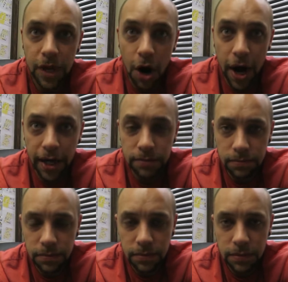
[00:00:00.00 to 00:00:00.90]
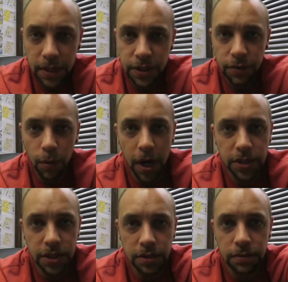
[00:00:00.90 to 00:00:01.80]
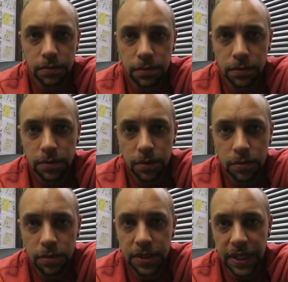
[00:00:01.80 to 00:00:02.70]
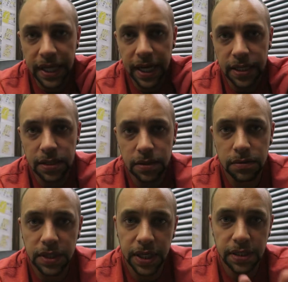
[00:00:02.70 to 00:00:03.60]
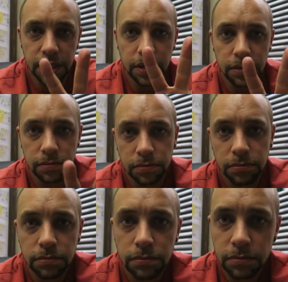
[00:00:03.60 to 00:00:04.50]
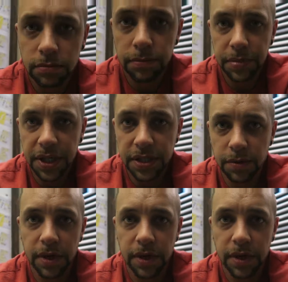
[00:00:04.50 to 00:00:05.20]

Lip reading: All right. Thanks for watching. We'll see you guys. We'll see you guys later. Peace.